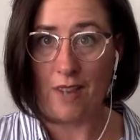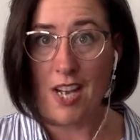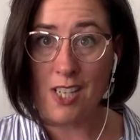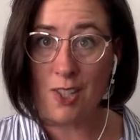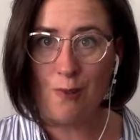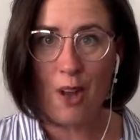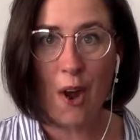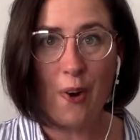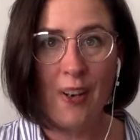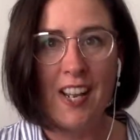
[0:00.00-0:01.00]
And as you
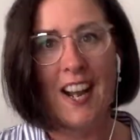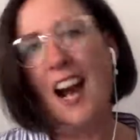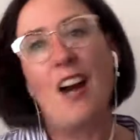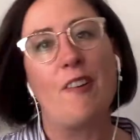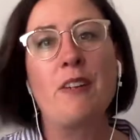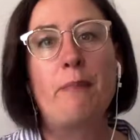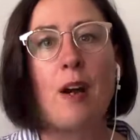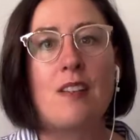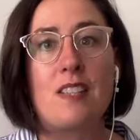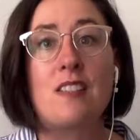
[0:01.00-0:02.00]
know, hiring
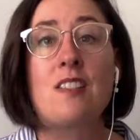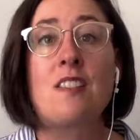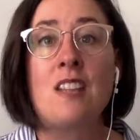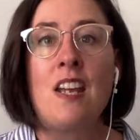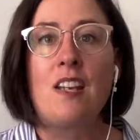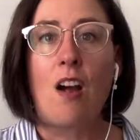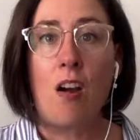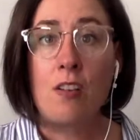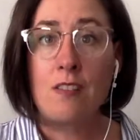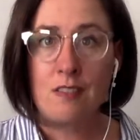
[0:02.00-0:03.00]
processes
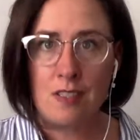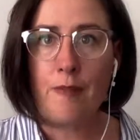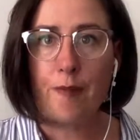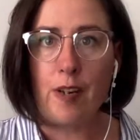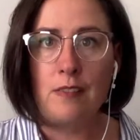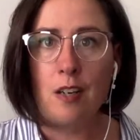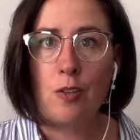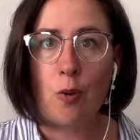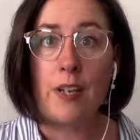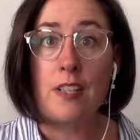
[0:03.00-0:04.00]
are different
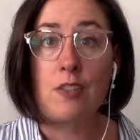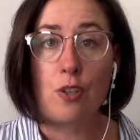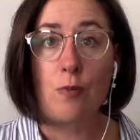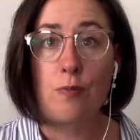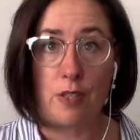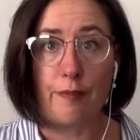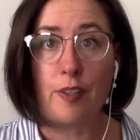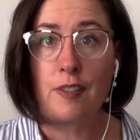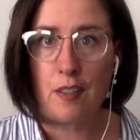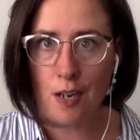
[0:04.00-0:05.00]
according to
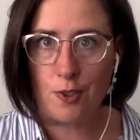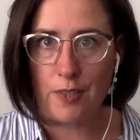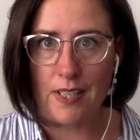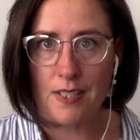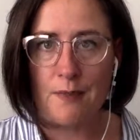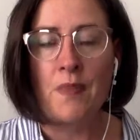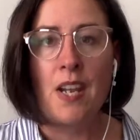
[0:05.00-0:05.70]
different countries.